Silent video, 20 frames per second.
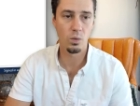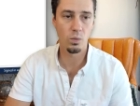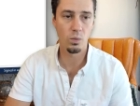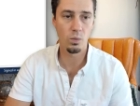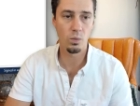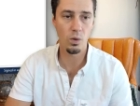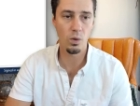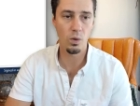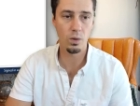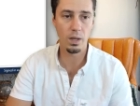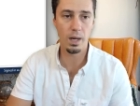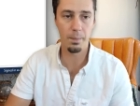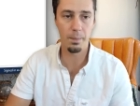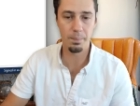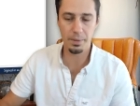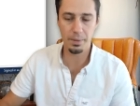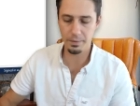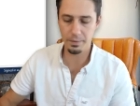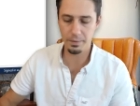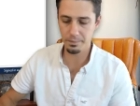
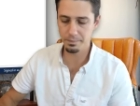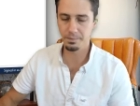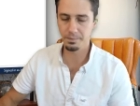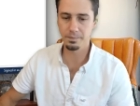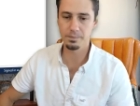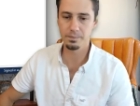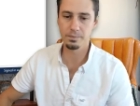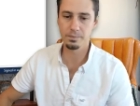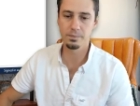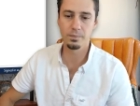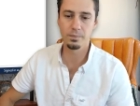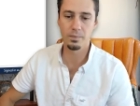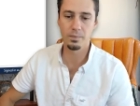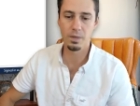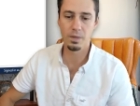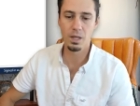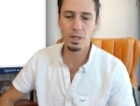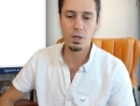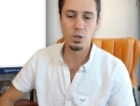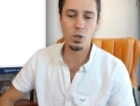Rollup.
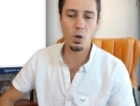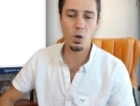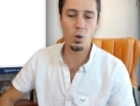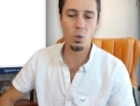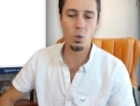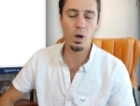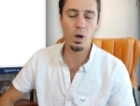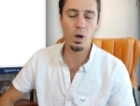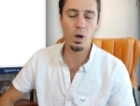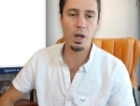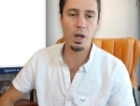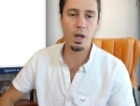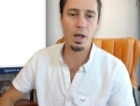So